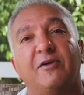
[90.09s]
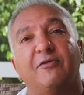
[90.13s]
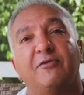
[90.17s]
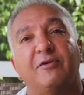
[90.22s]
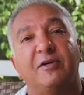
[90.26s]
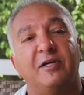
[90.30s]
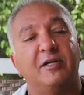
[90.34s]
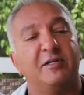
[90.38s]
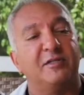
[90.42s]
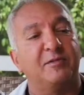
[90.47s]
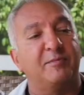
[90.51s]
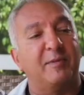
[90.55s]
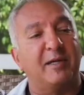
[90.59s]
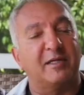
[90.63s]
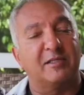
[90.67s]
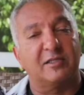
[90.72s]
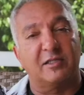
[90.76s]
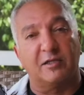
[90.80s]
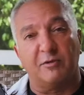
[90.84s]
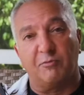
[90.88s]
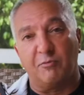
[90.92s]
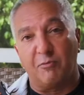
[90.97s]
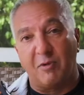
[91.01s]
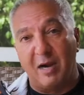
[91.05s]
Andreas
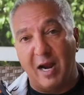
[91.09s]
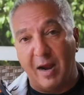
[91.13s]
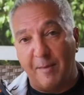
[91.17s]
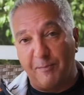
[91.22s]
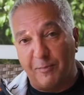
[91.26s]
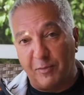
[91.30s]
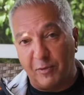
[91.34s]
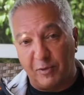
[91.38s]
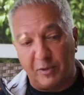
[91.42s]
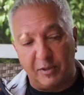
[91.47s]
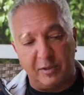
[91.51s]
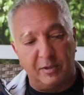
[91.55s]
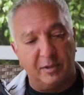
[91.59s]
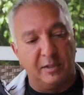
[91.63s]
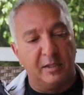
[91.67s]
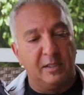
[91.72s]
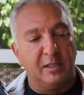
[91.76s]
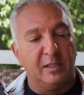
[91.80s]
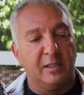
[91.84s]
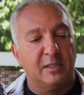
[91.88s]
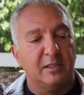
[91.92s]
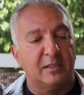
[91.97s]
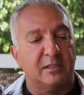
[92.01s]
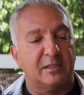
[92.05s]
Mexican wrapper,
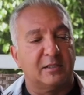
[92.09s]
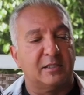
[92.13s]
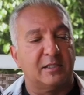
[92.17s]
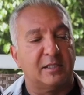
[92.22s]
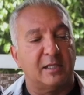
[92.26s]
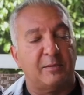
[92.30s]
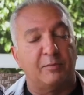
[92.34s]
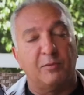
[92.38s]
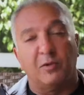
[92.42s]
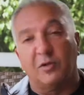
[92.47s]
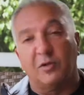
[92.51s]
some